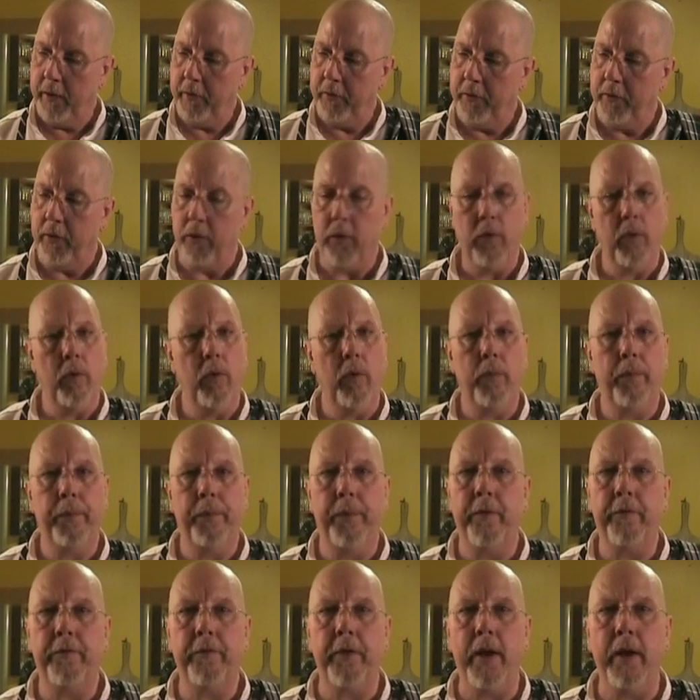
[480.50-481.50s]
do
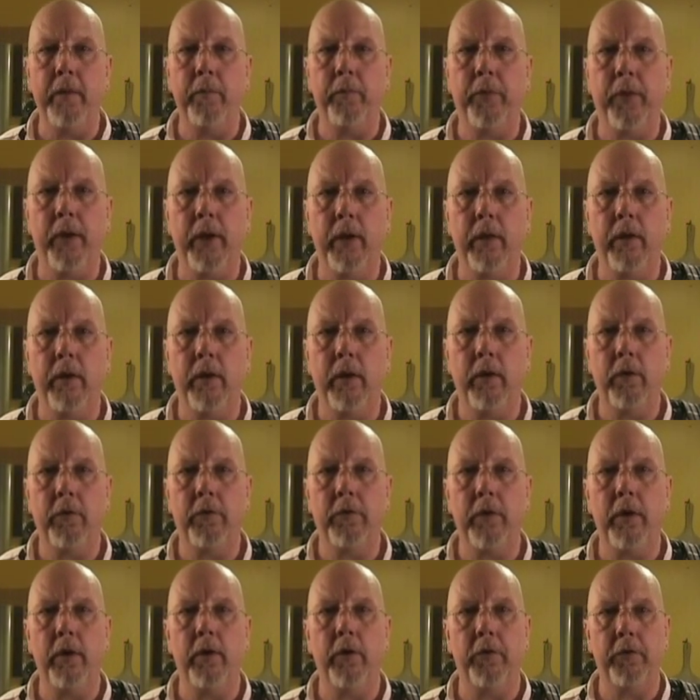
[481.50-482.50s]
the same thing that you
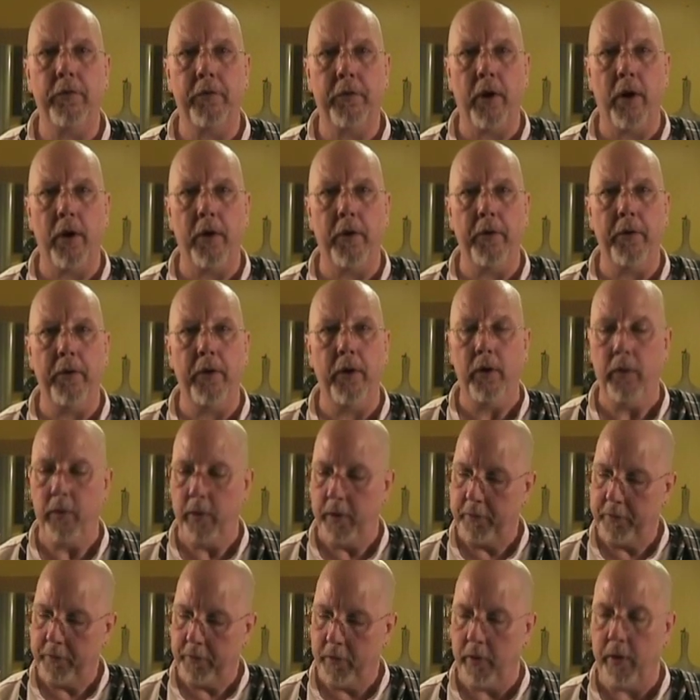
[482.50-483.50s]
see your starter do.
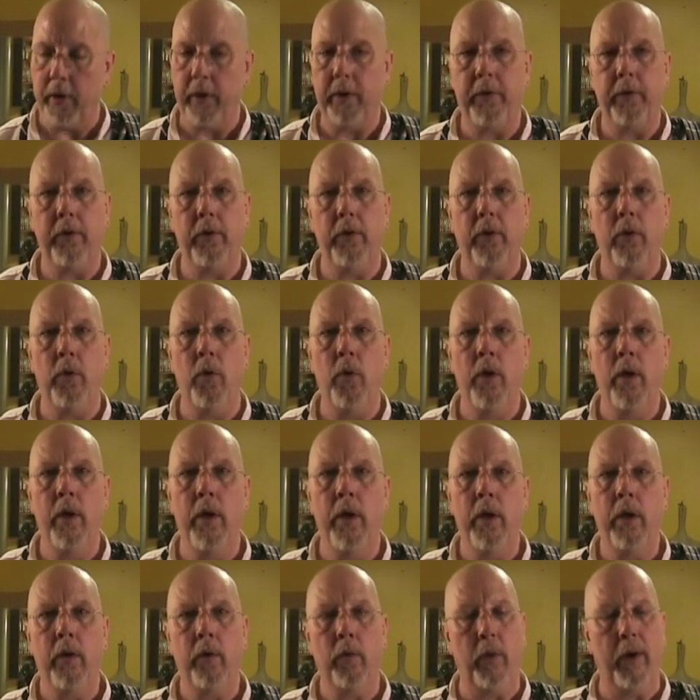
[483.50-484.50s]
It's going to
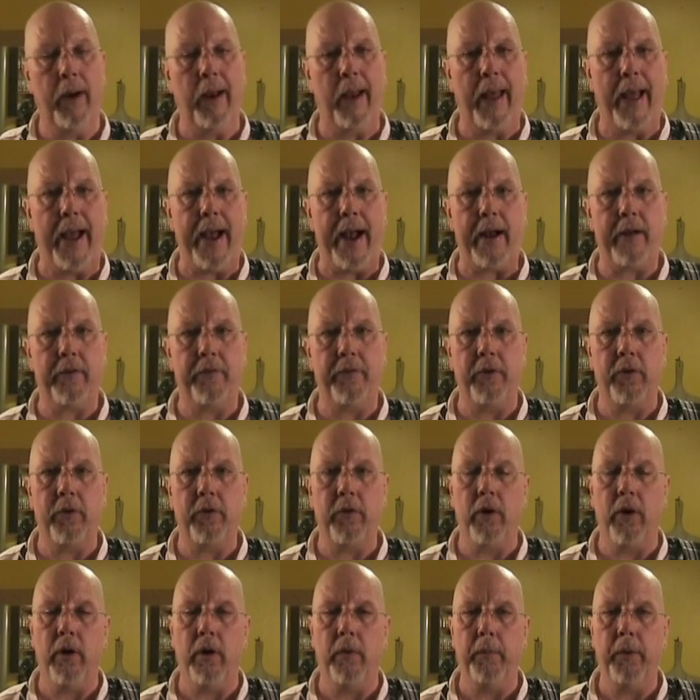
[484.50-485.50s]
relax, it's
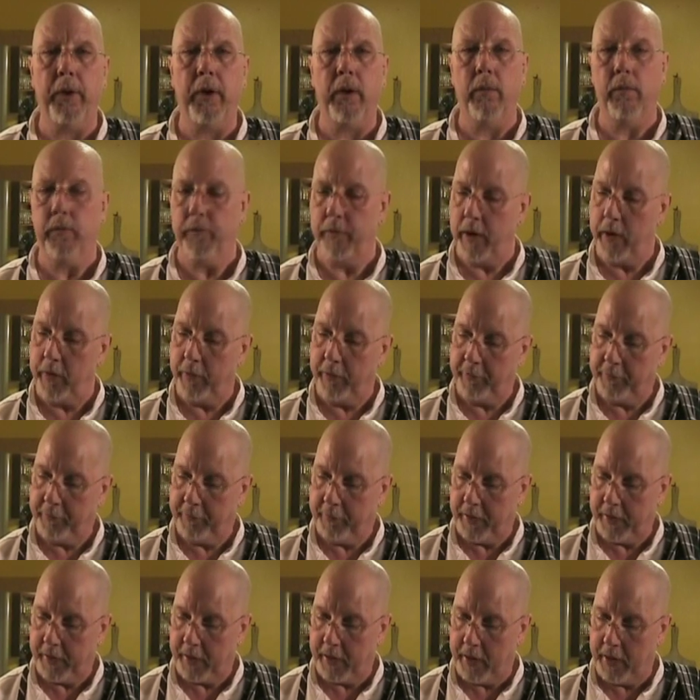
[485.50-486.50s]
going to become very
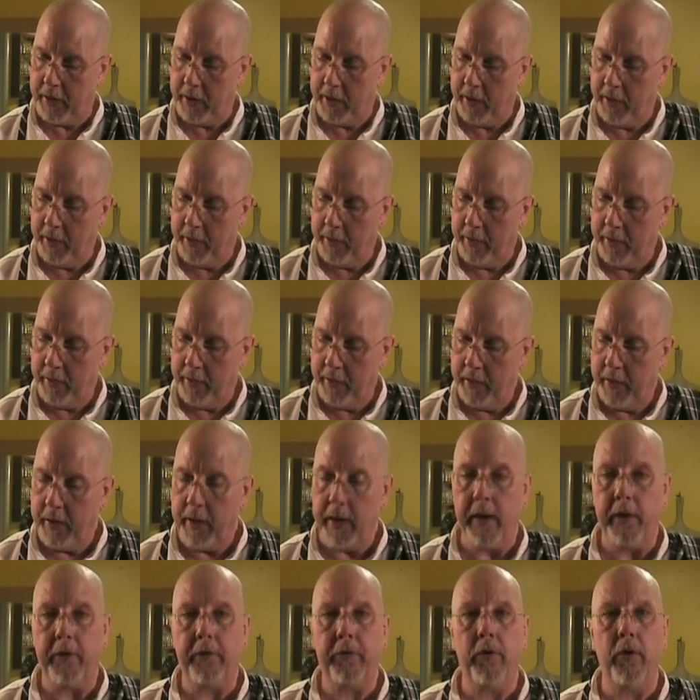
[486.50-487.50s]
sticky,
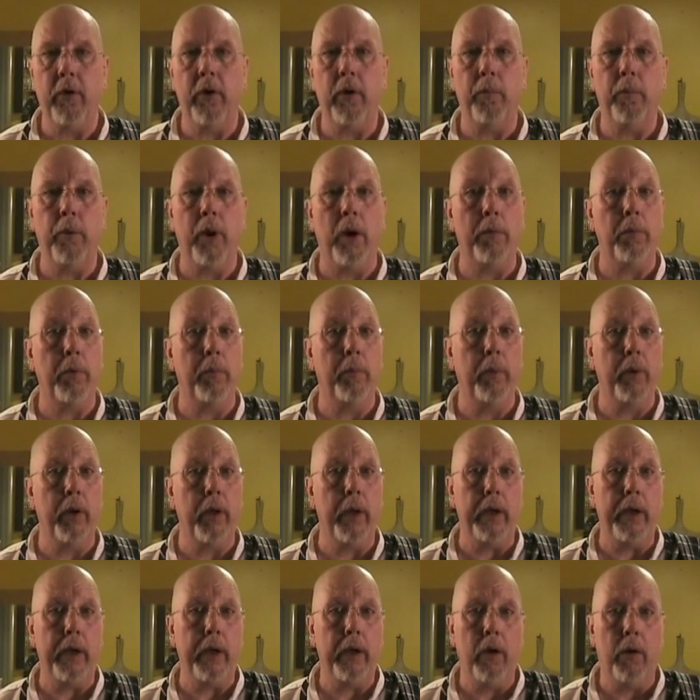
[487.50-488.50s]
it's going to
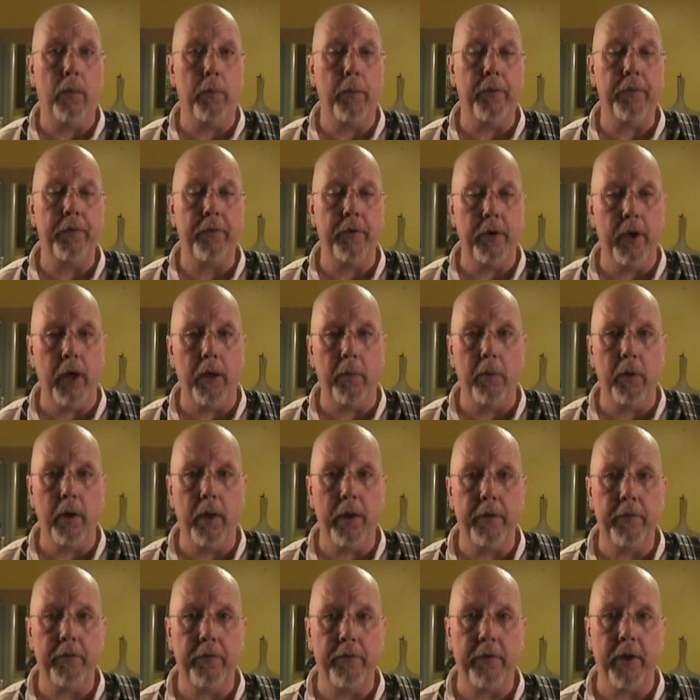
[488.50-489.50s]
probably almost double
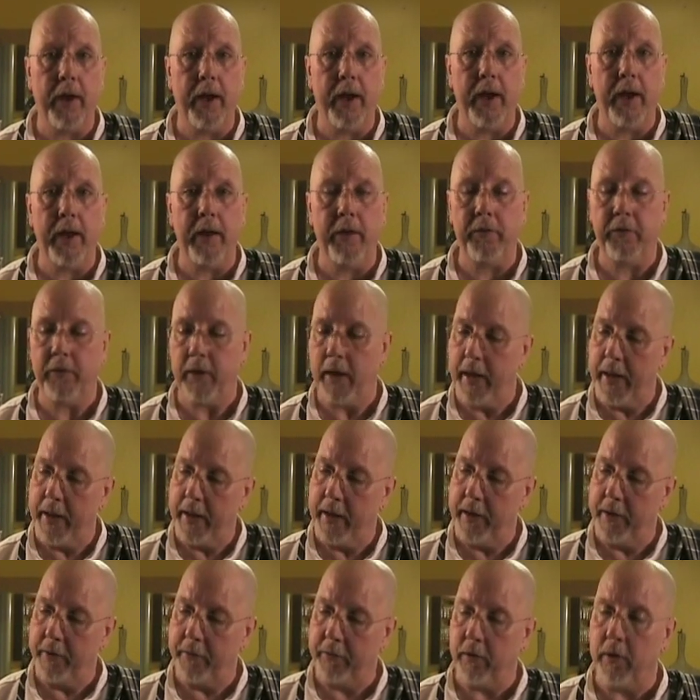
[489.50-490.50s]
in size,
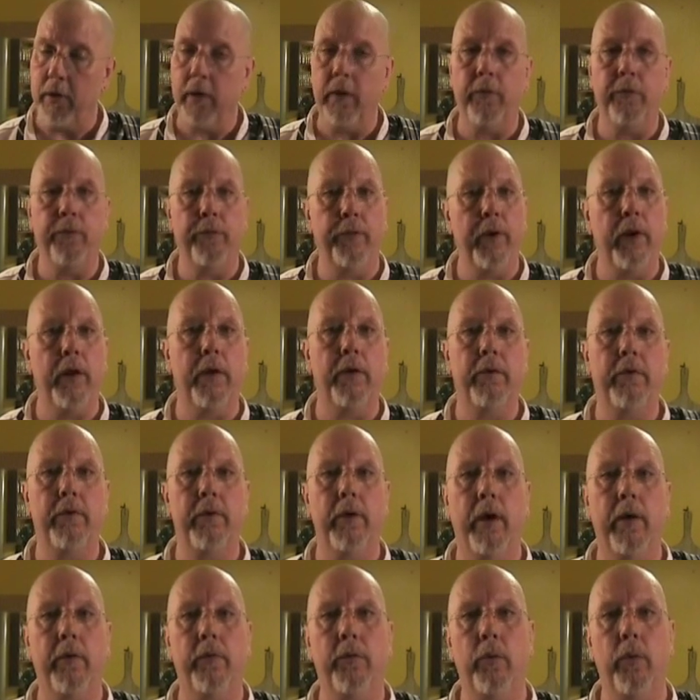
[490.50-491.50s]
and it's going to fill
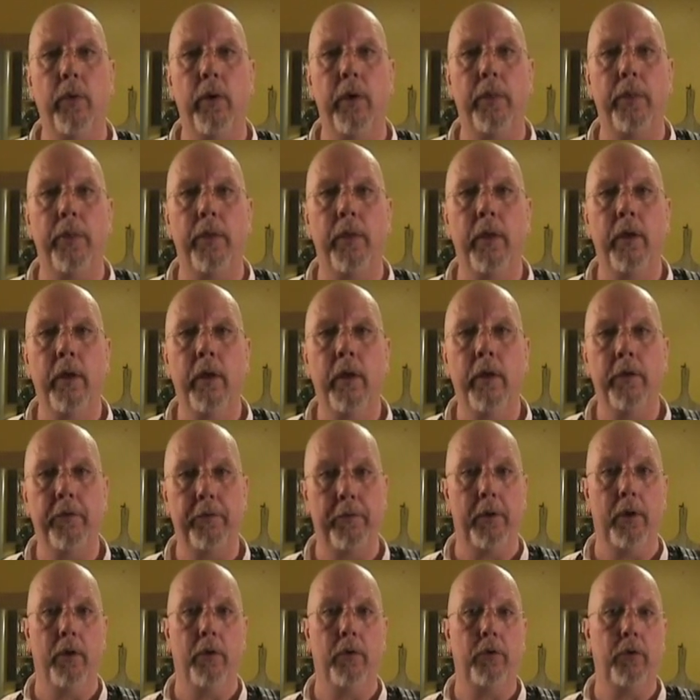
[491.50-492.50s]
itself with
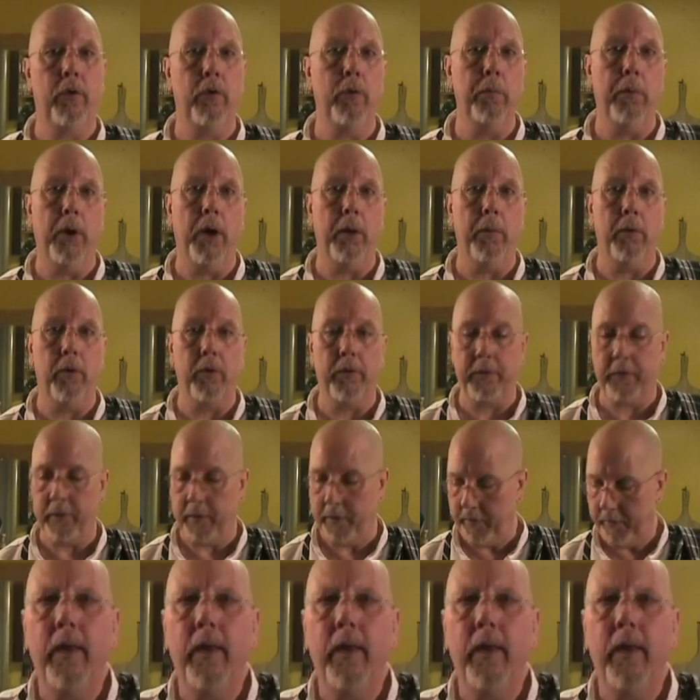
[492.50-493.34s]
CO2 bubbles.